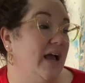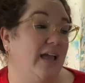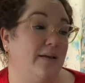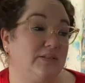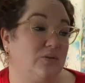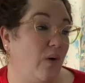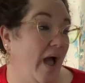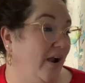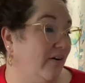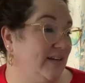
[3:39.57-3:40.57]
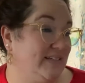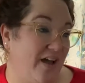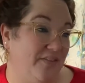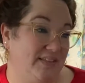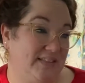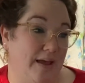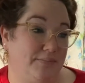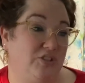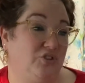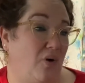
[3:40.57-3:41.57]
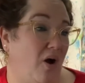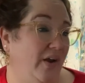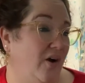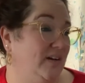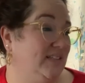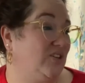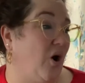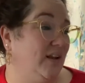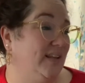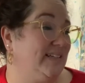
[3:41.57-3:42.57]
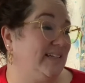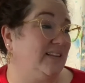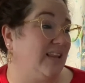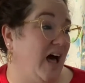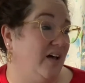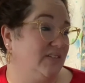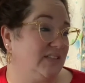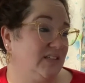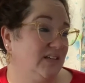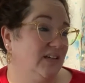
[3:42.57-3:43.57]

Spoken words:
came swaggering down the steps, drawing on his gauntleted gloves.